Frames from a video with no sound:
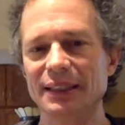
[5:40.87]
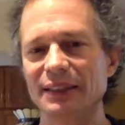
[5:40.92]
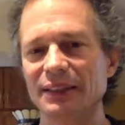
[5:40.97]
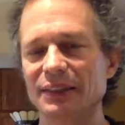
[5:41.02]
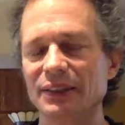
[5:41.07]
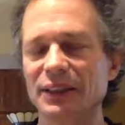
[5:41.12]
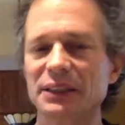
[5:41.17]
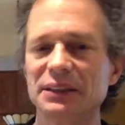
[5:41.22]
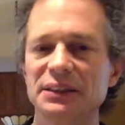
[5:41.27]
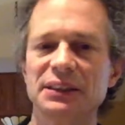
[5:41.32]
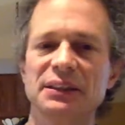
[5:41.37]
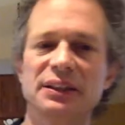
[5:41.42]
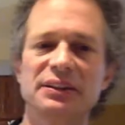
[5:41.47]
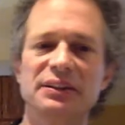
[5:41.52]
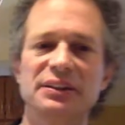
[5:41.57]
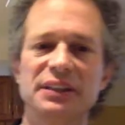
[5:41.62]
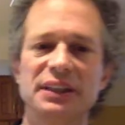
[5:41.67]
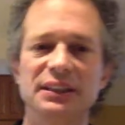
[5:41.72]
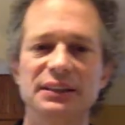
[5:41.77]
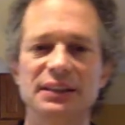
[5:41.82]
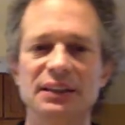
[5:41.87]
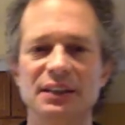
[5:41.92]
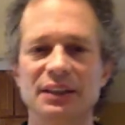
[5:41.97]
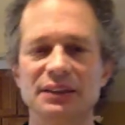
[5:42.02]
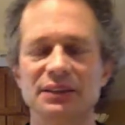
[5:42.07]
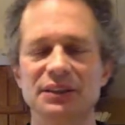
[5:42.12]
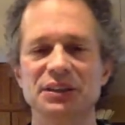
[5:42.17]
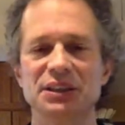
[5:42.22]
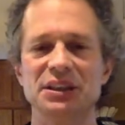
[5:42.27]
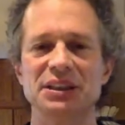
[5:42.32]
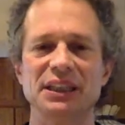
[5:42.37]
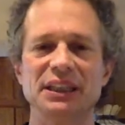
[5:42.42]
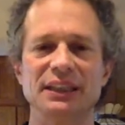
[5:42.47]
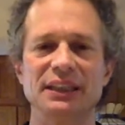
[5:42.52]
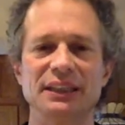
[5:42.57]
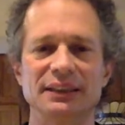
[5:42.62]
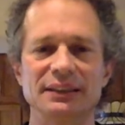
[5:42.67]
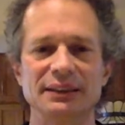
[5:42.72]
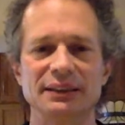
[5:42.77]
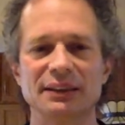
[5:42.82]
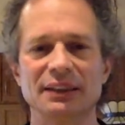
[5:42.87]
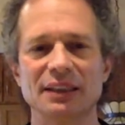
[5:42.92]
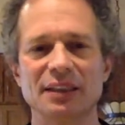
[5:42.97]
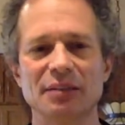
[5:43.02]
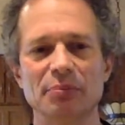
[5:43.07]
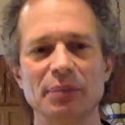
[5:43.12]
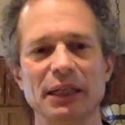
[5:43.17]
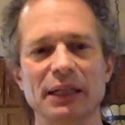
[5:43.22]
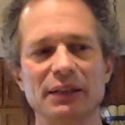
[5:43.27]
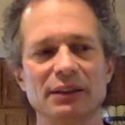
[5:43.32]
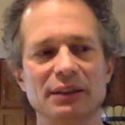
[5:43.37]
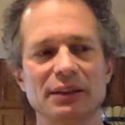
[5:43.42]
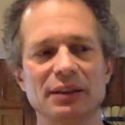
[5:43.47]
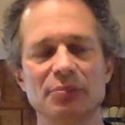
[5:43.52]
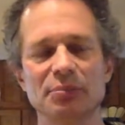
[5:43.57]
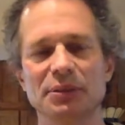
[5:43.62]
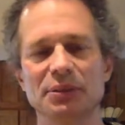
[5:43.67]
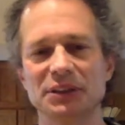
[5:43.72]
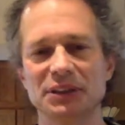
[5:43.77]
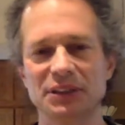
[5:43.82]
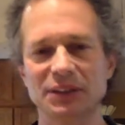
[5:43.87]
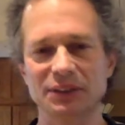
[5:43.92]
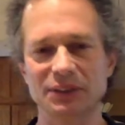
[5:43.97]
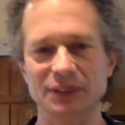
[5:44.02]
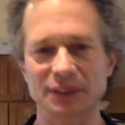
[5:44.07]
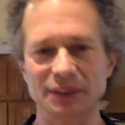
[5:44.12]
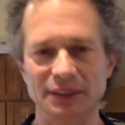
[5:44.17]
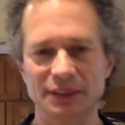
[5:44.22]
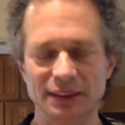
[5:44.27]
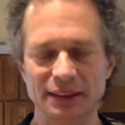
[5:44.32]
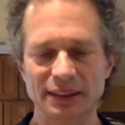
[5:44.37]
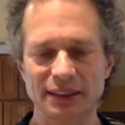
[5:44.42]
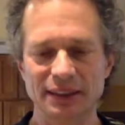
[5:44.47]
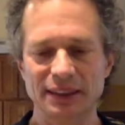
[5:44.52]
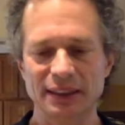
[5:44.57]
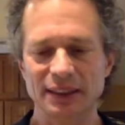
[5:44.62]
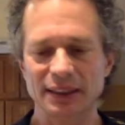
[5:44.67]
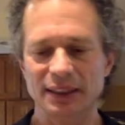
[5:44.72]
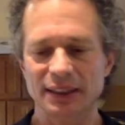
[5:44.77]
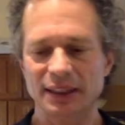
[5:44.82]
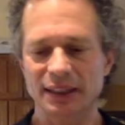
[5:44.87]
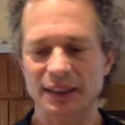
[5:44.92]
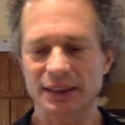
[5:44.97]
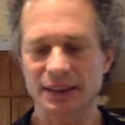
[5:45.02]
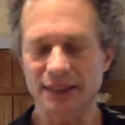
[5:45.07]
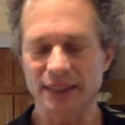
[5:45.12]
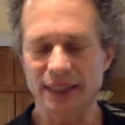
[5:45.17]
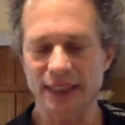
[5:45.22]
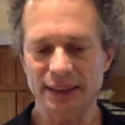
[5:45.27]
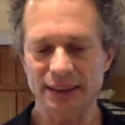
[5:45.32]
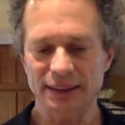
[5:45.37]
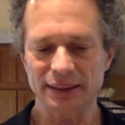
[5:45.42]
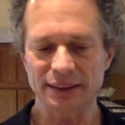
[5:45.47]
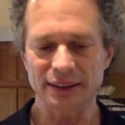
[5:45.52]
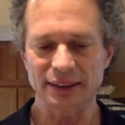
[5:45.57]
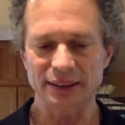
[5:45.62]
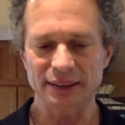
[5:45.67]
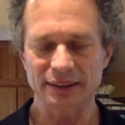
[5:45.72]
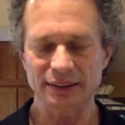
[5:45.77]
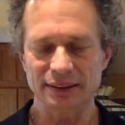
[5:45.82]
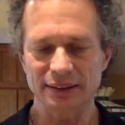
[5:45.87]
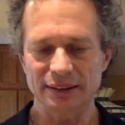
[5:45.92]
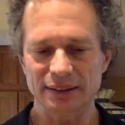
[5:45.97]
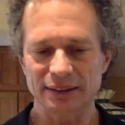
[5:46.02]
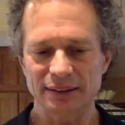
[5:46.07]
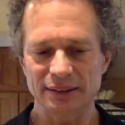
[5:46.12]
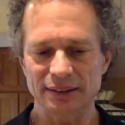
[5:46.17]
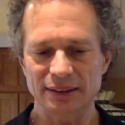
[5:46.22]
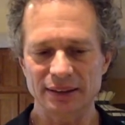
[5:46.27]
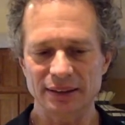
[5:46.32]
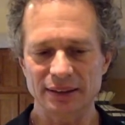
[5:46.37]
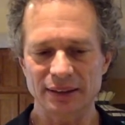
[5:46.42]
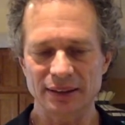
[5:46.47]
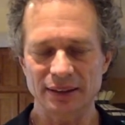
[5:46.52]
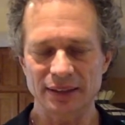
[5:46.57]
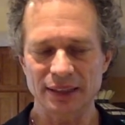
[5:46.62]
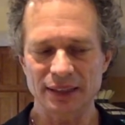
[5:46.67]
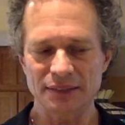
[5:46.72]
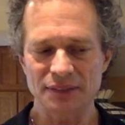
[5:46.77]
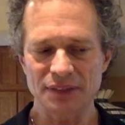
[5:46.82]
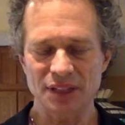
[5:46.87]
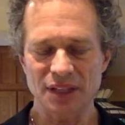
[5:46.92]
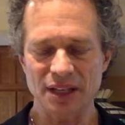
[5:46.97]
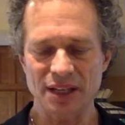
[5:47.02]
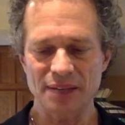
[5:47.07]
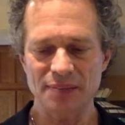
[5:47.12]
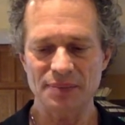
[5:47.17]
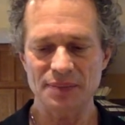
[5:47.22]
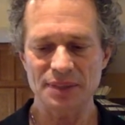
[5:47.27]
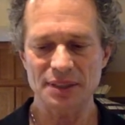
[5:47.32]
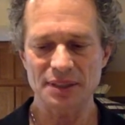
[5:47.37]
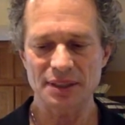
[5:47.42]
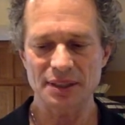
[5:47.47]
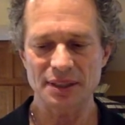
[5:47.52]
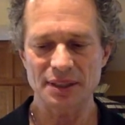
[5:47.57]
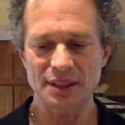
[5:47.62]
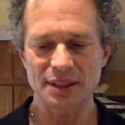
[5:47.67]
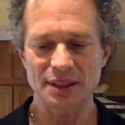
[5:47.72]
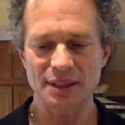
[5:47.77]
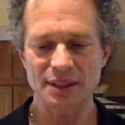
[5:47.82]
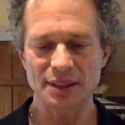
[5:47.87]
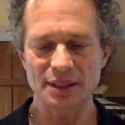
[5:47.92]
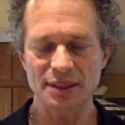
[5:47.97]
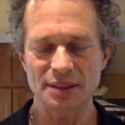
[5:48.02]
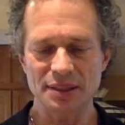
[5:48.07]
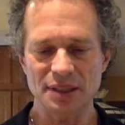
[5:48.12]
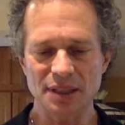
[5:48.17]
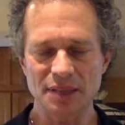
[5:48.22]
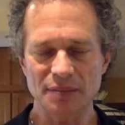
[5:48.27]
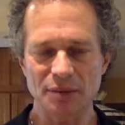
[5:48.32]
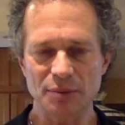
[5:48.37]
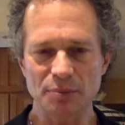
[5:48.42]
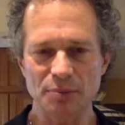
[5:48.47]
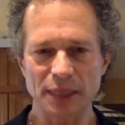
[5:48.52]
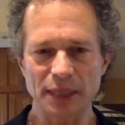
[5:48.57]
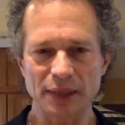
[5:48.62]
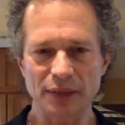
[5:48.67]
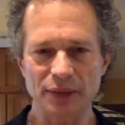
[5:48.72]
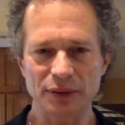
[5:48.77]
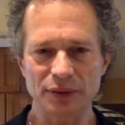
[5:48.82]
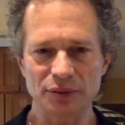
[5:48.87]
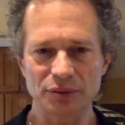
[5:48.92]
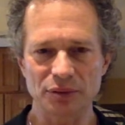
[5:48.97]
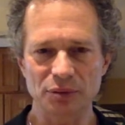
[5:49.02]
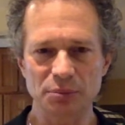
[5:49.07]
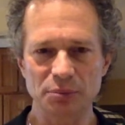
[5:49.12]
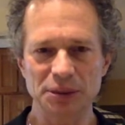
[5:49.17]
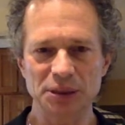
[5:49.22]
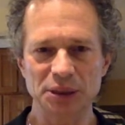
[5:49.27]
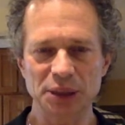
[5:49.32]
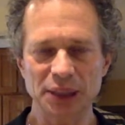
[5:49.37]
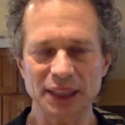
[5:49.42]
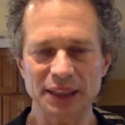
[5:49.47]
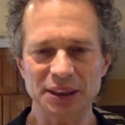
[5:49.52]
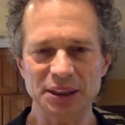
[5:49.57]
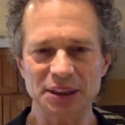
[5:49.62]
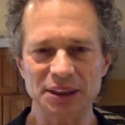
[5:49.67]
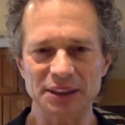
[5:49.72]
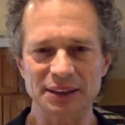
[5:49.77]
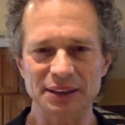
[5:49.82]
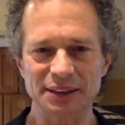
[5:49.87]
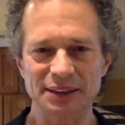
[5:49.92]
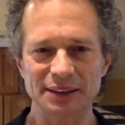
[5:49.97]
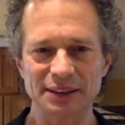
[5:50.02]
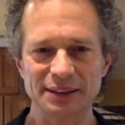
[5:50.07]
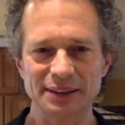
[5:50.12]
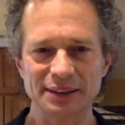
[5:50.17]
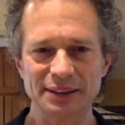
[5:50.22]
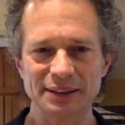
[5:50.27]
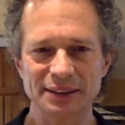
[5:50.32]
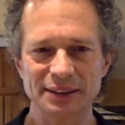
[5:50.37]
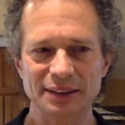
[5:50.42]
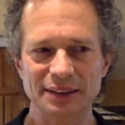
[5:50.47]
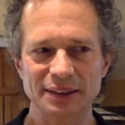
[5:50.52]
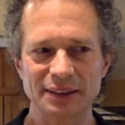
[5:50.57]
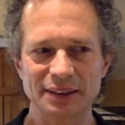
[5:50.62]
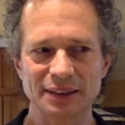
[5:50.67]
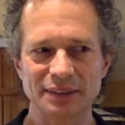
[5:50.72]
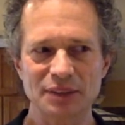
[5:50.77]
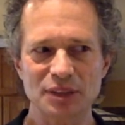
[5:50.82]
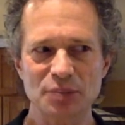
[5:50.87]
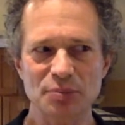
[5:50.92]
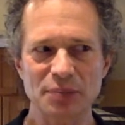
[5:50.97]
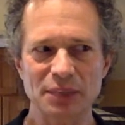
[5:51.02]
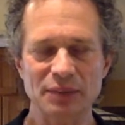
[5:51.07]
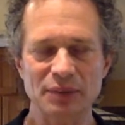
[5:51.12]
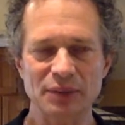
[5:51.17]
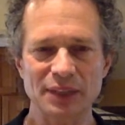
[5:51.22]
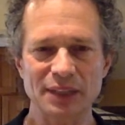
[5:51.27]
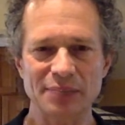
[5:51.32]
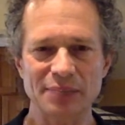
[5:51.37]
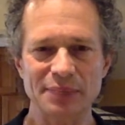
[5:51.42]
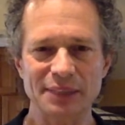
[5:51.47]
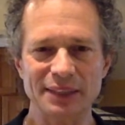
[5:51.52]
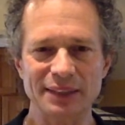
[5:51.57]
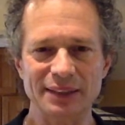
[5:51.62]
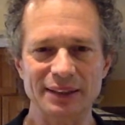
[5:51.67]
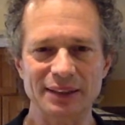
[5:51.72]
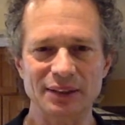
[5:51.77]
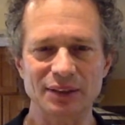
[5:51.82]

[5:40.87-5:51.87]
Now, here's another thing to understand about a persona, is that a lot of times these come about through projection. Let me explain what I mean.